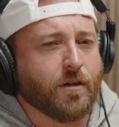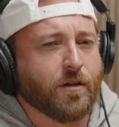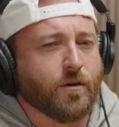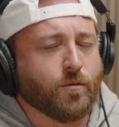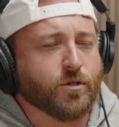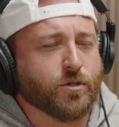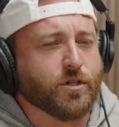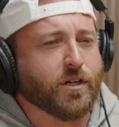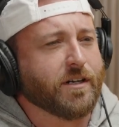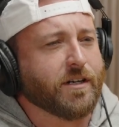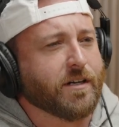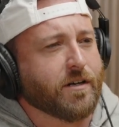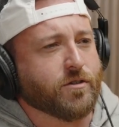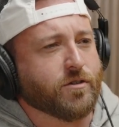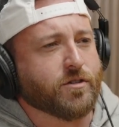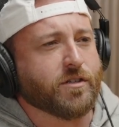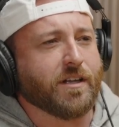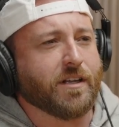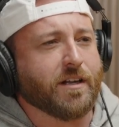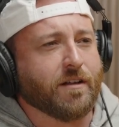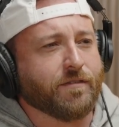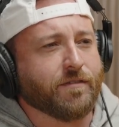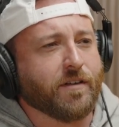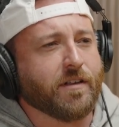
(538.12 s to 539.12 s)
Which I didn't
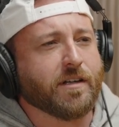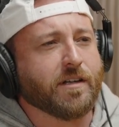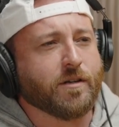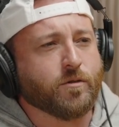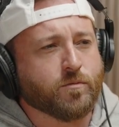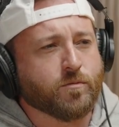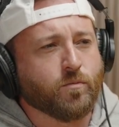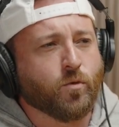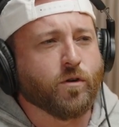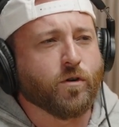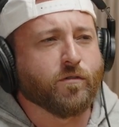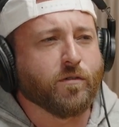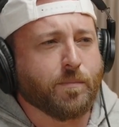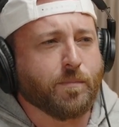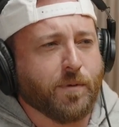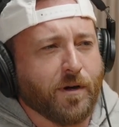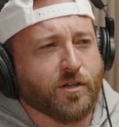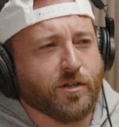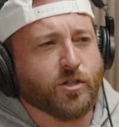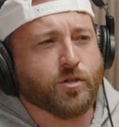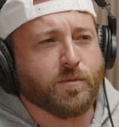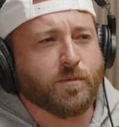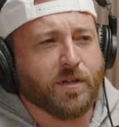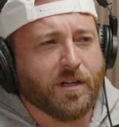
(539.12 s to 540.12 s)
understand. I felt like it was more of a
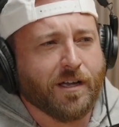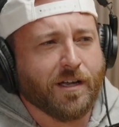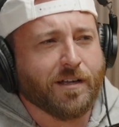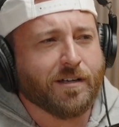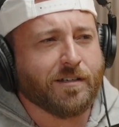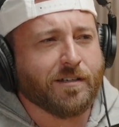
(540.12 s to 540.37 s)
punishment kind of